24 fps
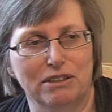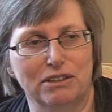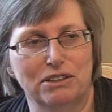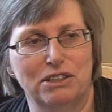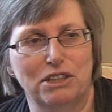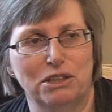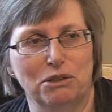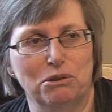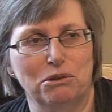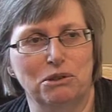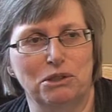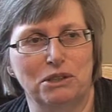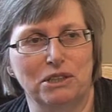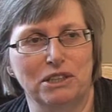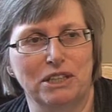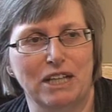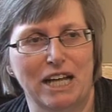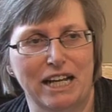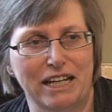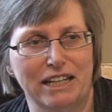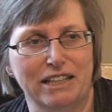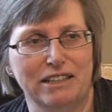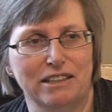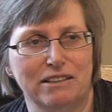Children
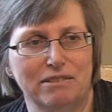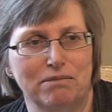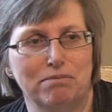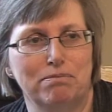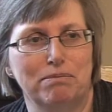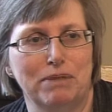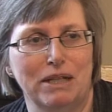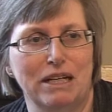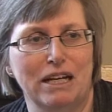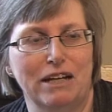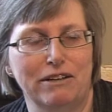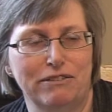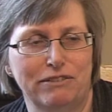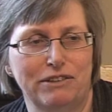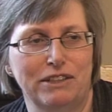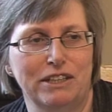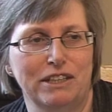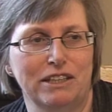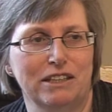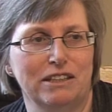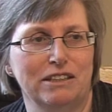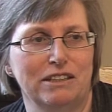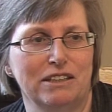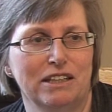can be left
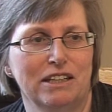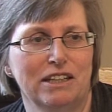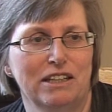here,